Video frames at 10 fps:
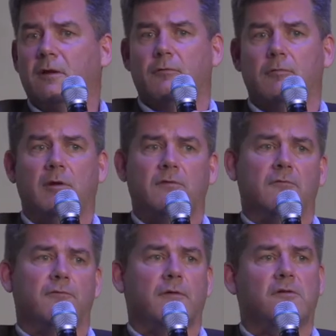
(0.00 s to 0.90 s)
of the
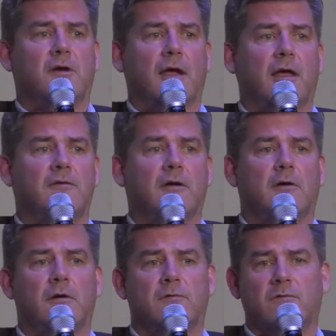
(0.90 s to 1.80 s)
reason for the gigantic
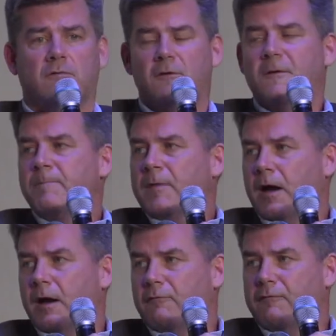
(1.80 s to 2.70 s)
costs
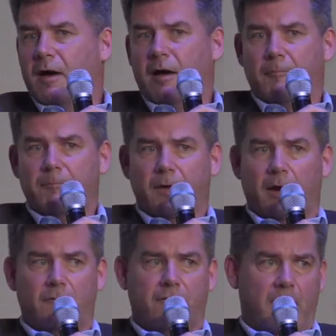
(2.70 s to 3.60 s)
of, um,
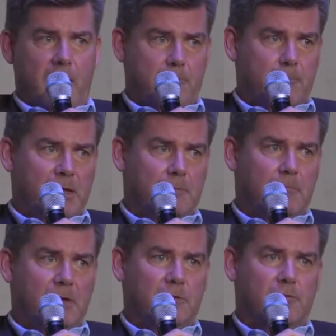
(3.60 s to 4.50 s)
of uh, mil-
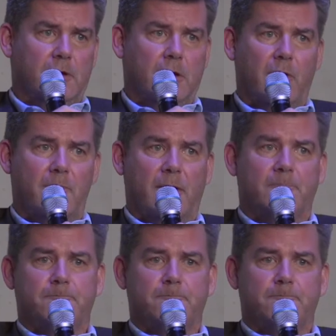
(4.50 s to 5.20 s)
military equipment